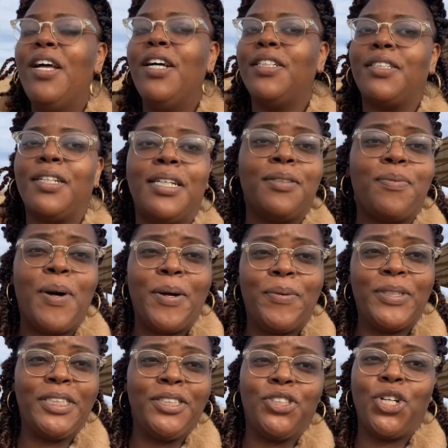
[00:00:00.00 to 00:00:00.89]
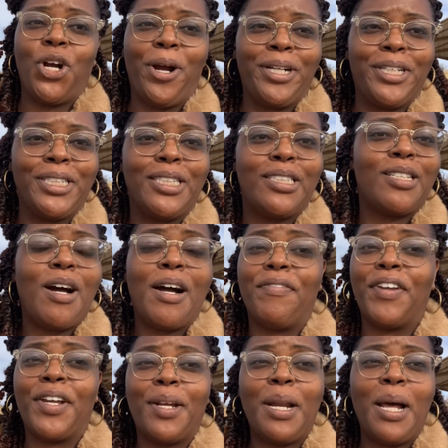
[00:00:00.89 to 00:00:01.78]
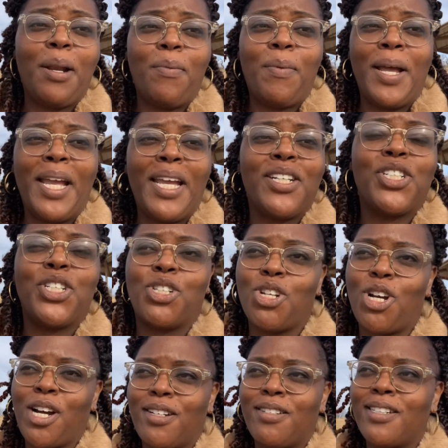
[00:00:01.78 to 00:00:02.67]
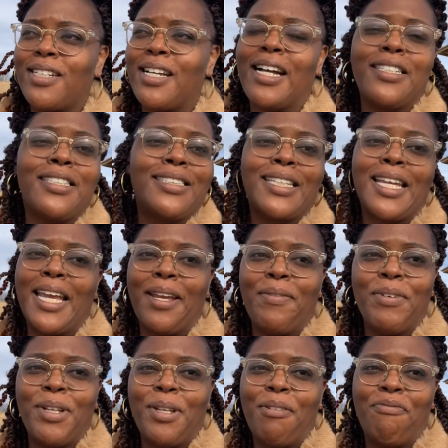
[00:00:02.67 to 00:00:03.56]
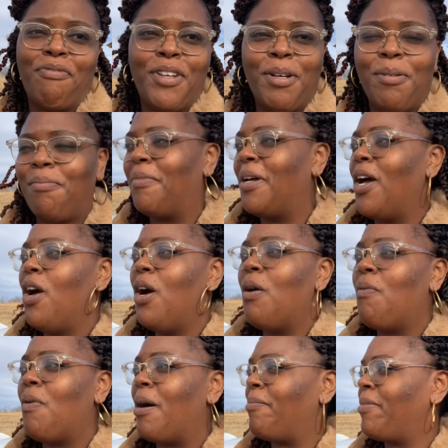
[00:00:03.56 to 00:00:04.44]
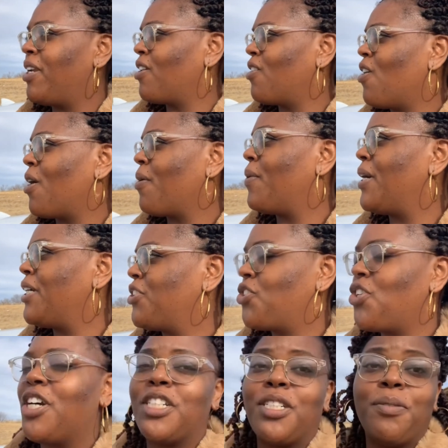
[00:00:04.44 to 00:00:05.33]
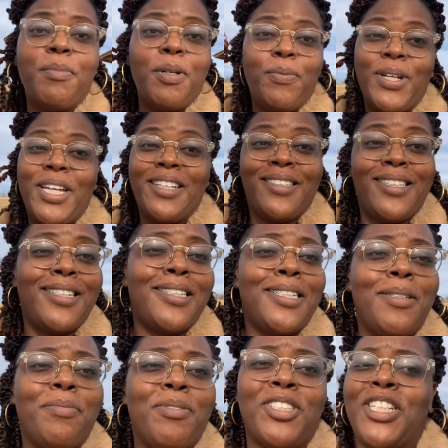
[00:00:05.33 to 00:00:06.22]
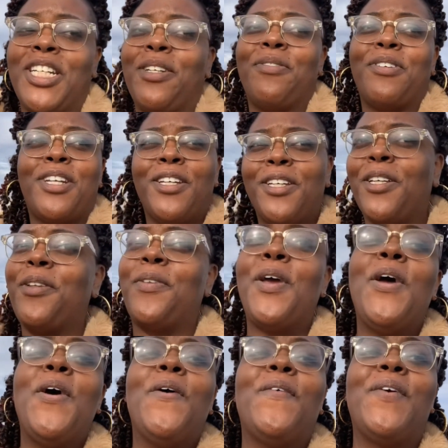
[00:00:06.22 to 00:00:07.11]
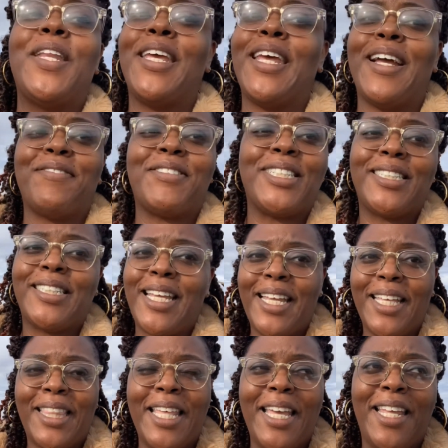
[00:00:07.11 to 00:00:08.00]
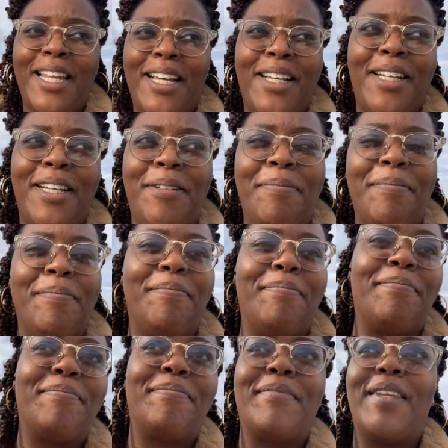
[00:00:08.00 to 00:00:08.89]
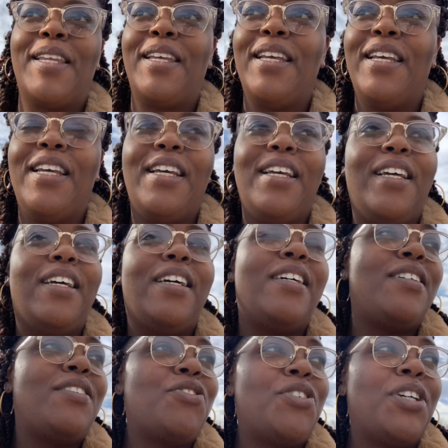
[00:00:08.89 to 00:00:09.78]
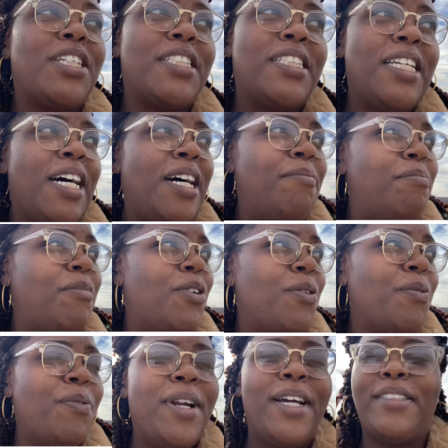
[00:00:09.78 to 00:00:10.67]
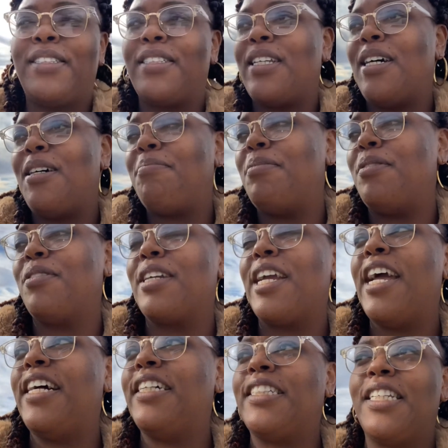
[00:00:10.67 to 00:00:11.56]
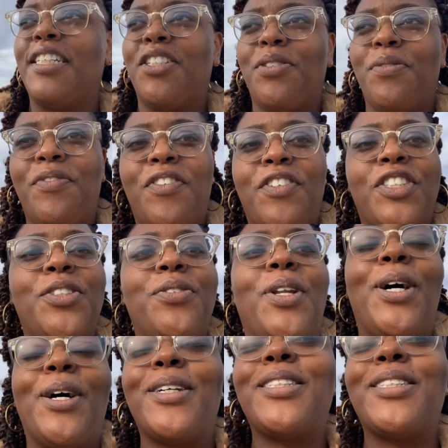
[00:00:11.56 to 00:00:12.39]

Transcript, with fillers: So that's why I wasn't charging. So I figured out a way to charge it. I just can't really film while I'm in the car wash charging. But we had 60% good. We didn't have to stay at that um, truck stop or rest stop or gas station for too long.